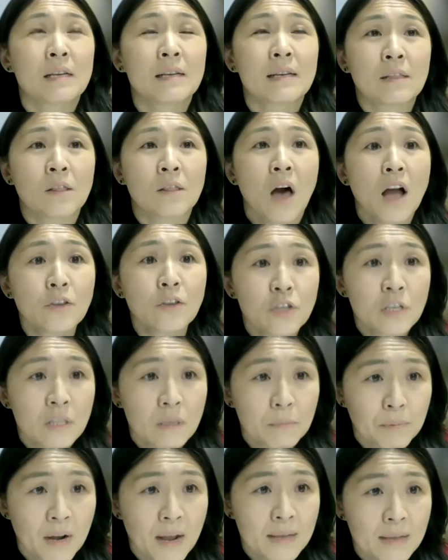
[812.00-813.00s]
launching
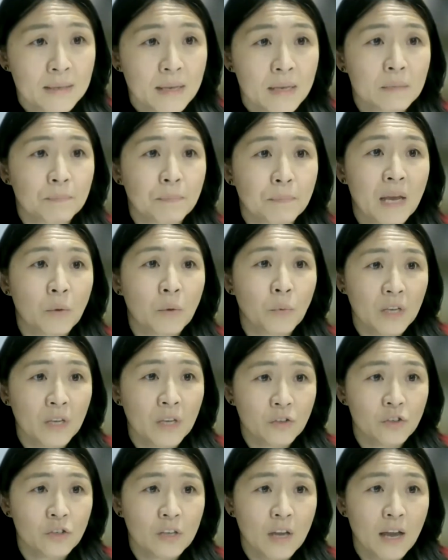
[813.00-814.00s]
the process by
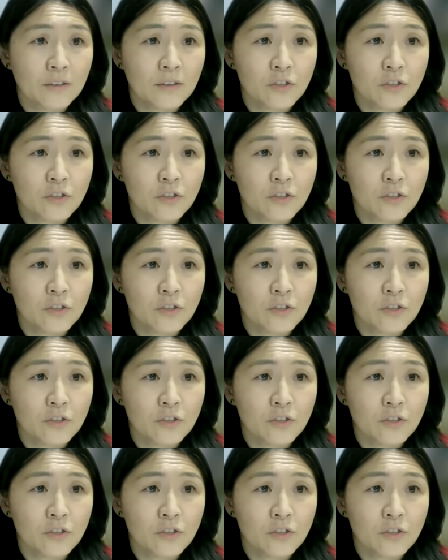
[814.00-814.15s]
which